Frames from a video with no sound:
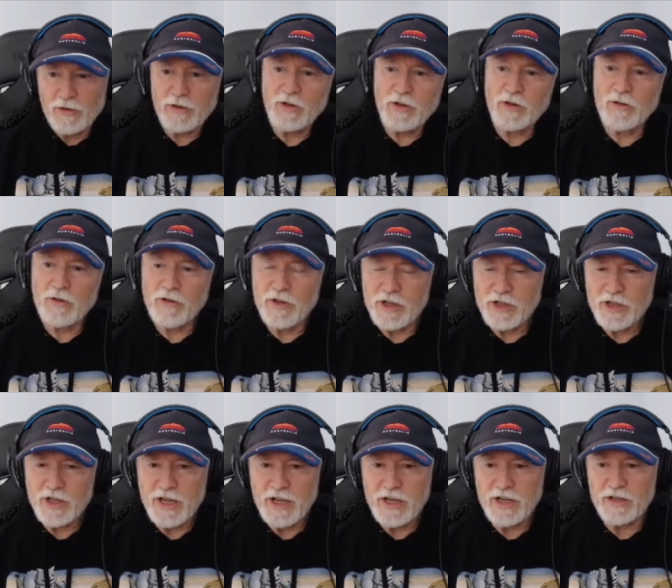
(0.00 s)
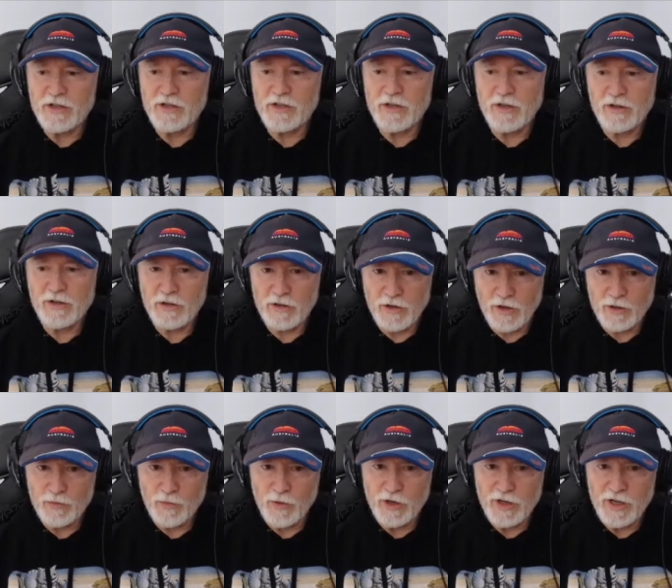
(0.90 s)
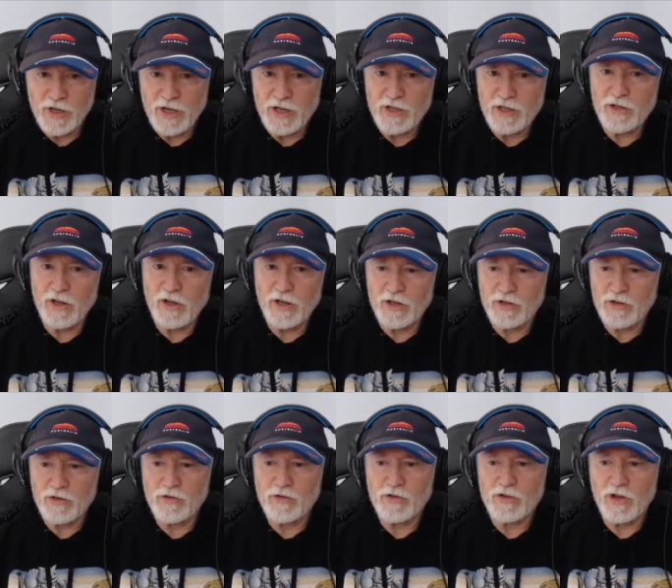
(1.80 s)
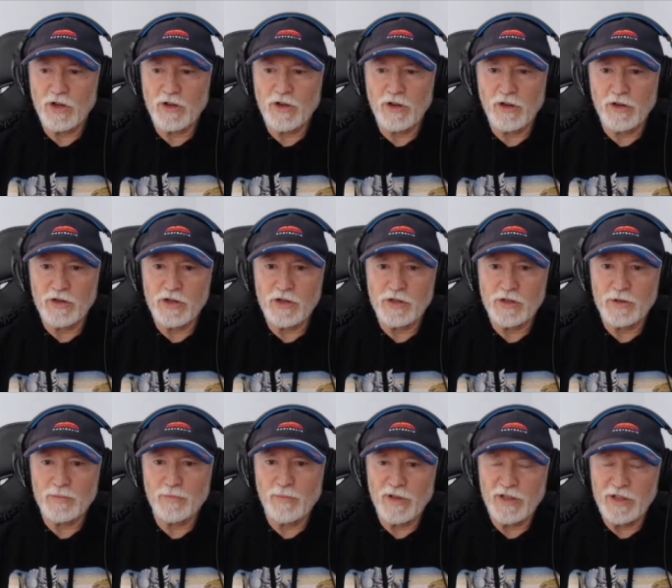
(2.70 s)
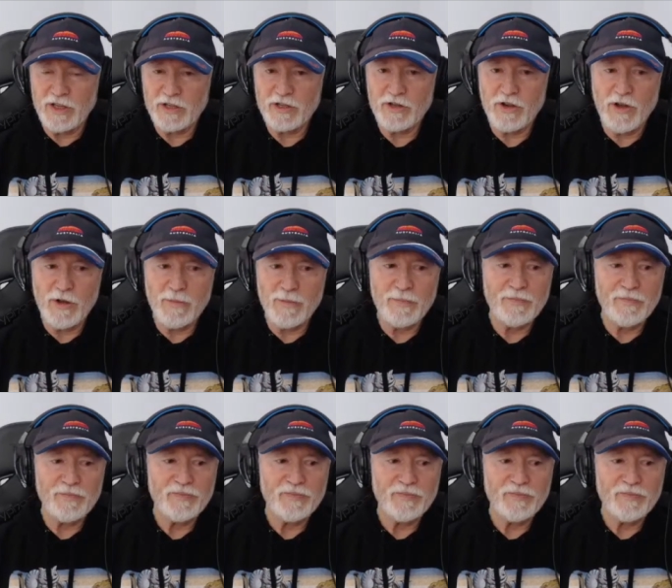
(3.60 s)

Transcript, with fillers: got all these kids because I was working as like a school psychologist by this time.